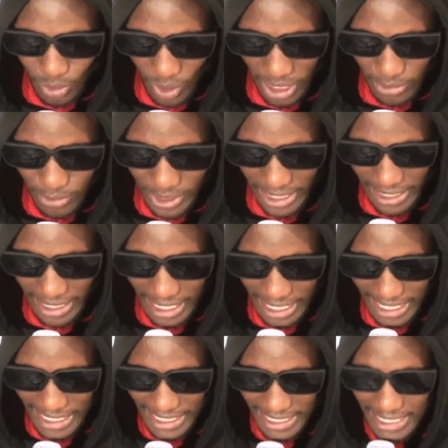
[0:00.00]
kutera
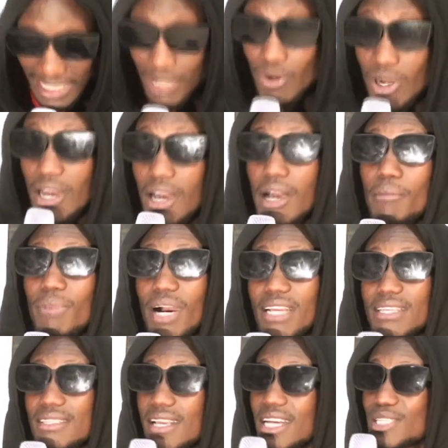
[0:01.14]
kaninterwa by
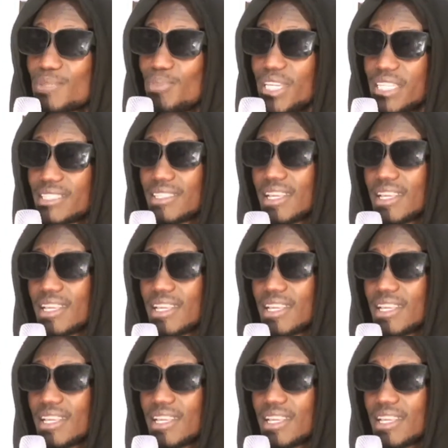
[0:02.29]
Skaz Beats.